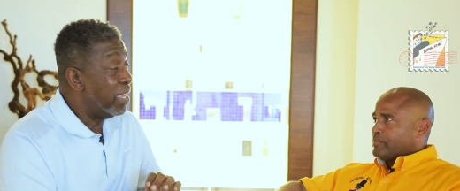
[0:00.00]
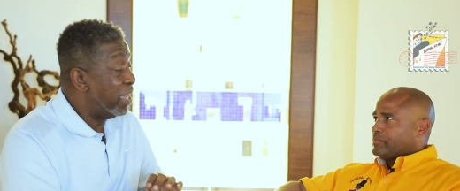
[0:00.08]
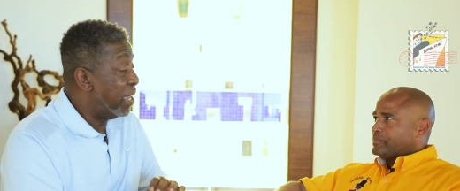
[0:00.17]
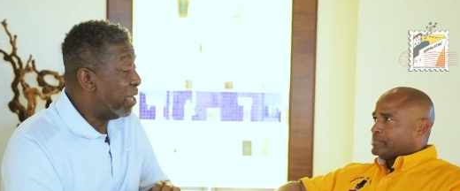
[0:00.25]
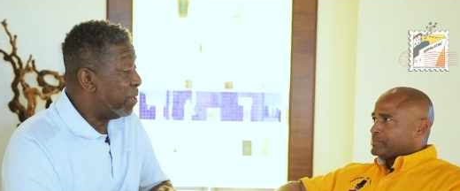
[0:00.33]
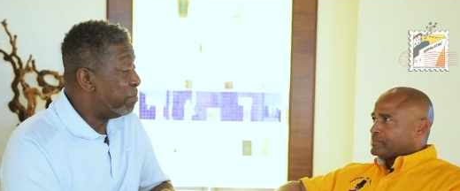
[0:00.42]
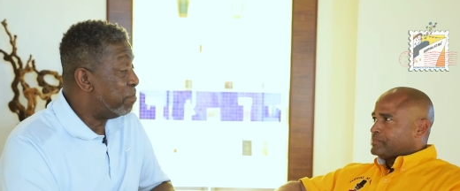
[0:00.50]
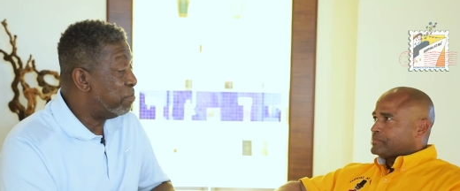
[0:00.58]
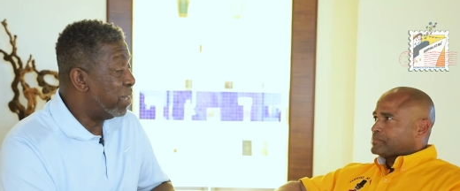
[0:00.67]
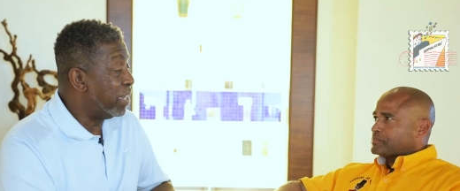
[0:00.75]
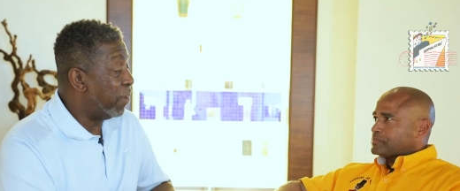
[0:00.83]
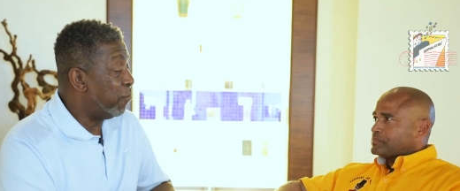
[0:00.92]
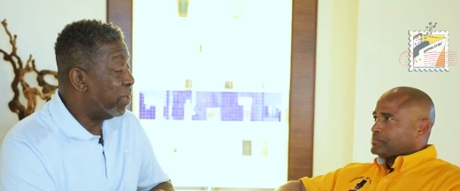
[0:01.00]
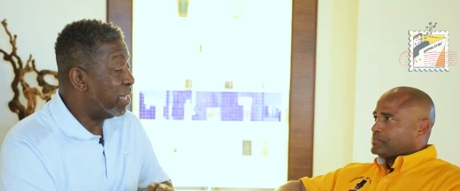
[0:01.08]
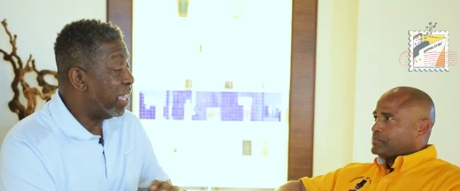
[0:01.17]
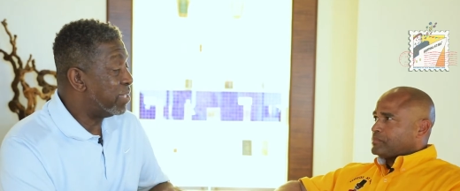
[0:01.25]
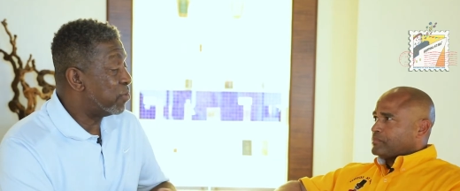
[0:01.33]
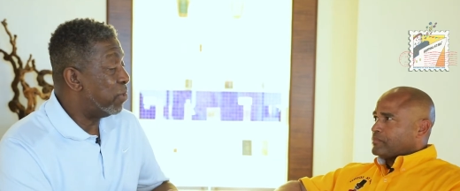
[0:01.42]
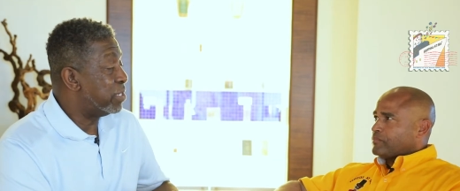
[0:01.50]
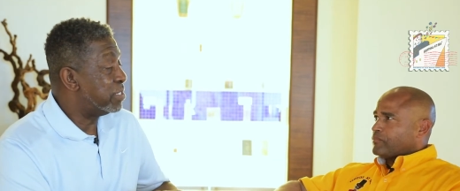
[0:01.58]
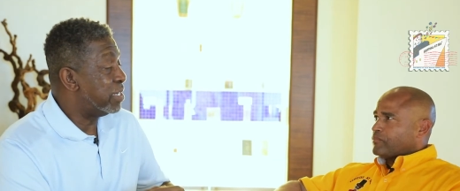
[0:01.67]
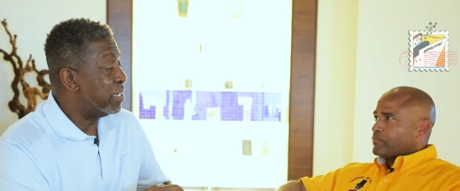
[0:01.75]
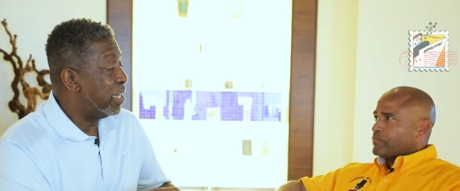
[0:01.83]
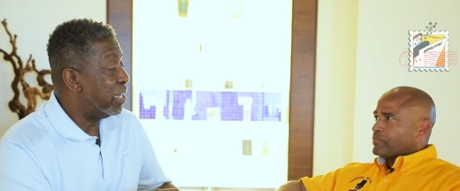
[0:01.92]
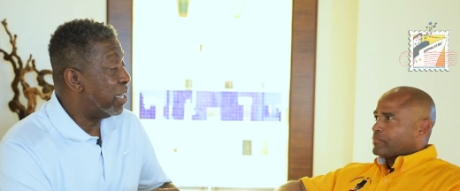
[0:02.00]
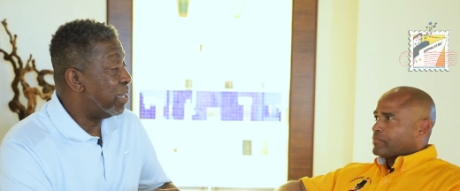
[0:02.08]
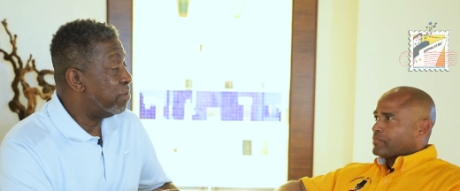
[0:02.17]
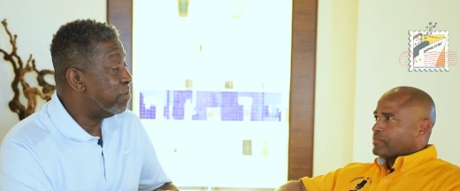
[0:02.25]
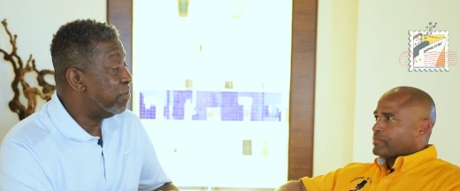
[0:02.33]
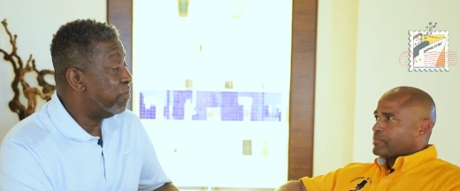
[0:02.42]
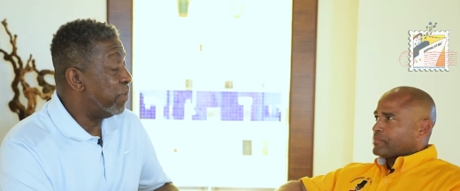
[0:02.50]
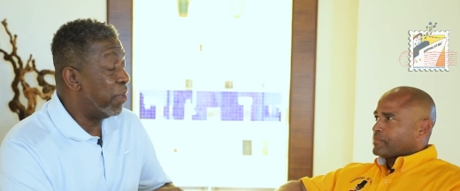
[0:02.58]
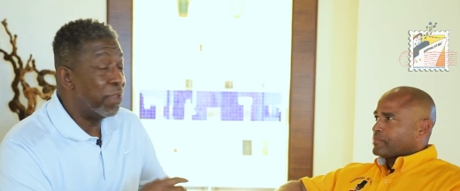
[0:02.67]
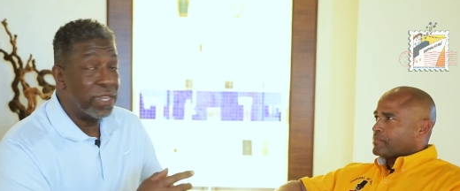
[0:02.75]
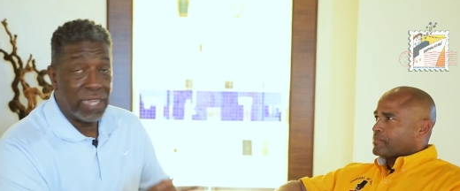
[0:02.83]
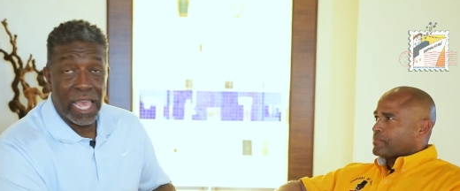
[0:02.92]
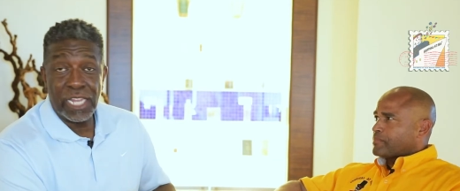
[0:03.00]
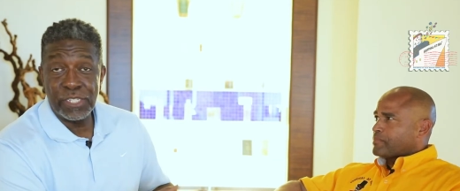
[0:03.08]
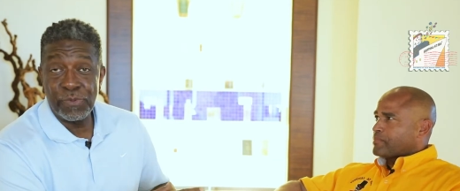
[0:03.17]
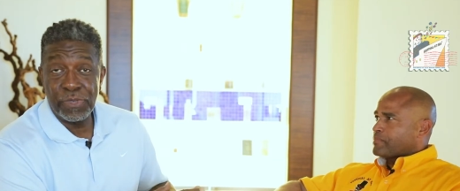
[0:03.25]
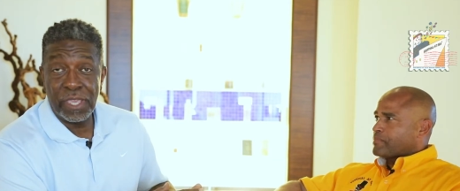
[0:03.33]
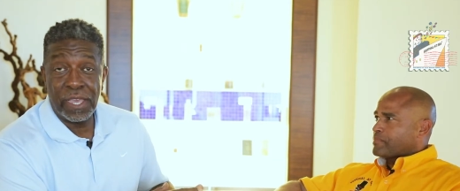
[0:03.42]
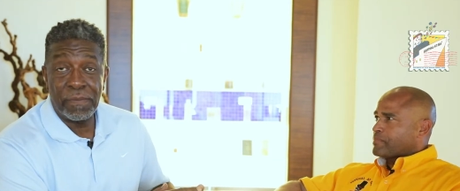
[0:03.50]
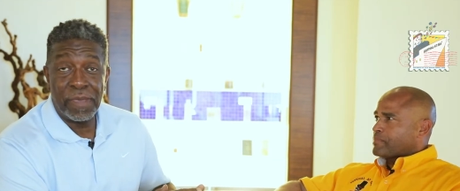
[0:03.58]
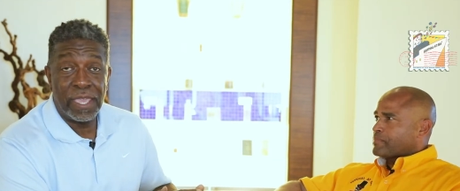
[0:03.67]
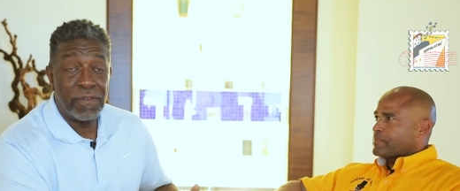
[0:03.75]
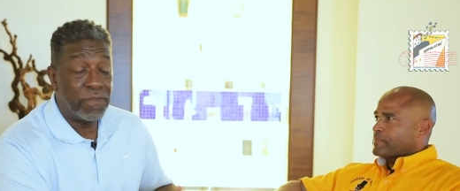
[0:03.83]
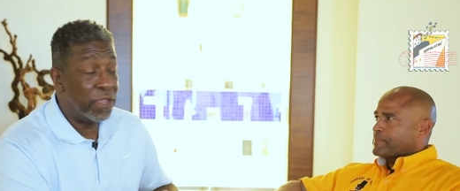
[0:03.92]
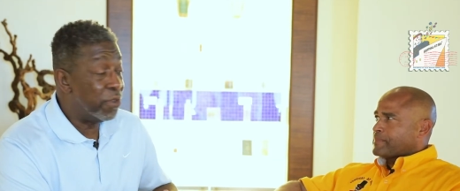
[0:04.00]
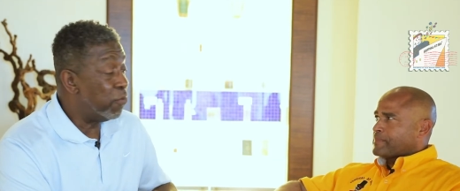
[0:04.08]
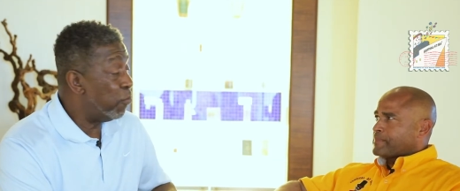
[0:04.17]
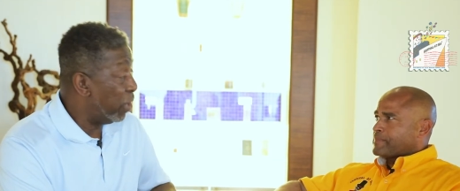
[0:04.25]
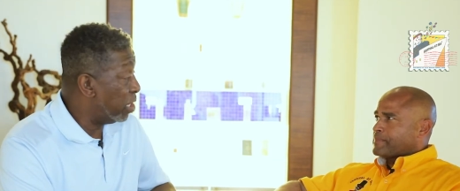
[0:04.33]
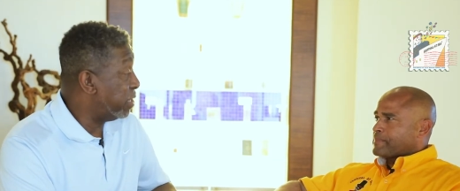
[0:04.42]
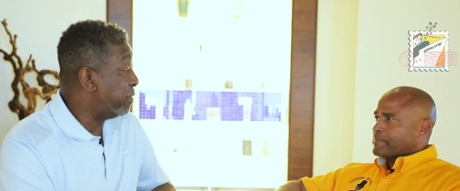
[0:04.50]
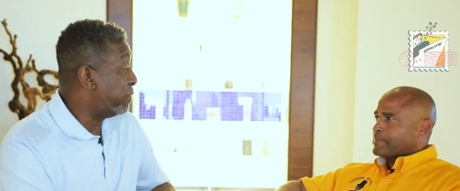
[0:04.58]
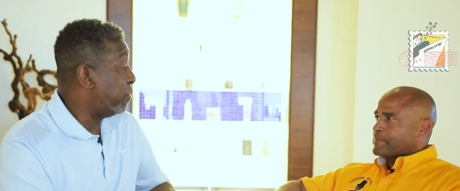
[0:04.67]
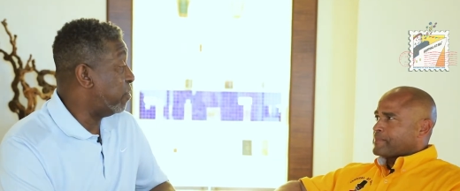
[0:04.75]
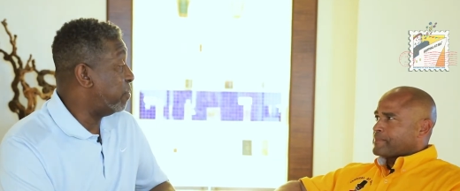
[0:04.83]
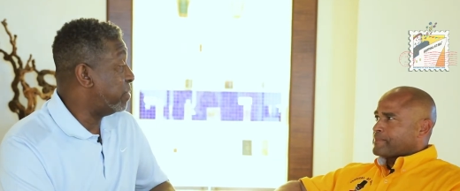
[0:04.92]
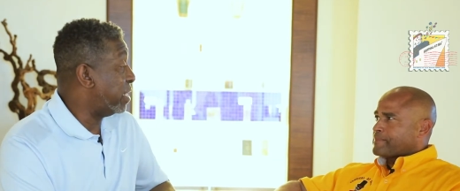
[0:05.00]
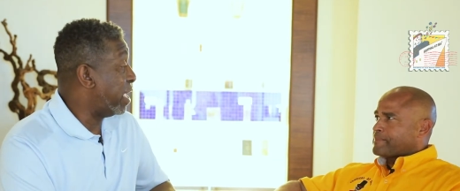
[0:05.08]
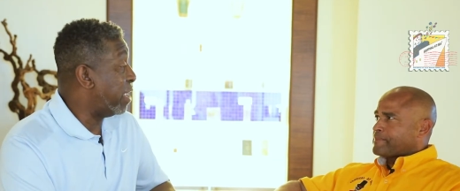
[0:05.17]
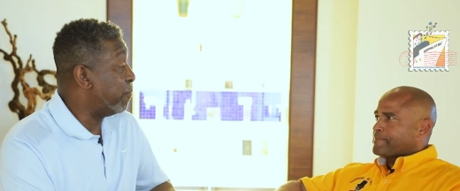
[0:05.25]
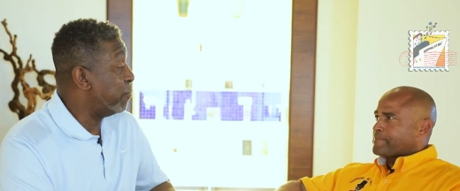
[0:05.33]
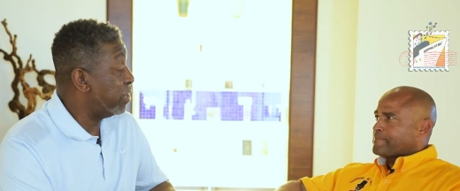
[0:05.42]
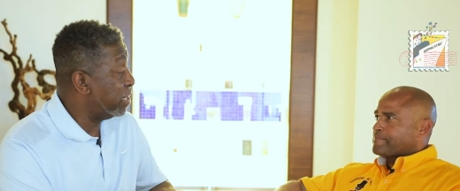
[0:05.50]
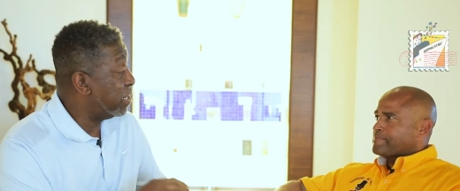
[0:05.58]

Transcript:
Speaker 1: Um, uh, but one last question. Uh, very knowledgeable young man, very well informed, and I really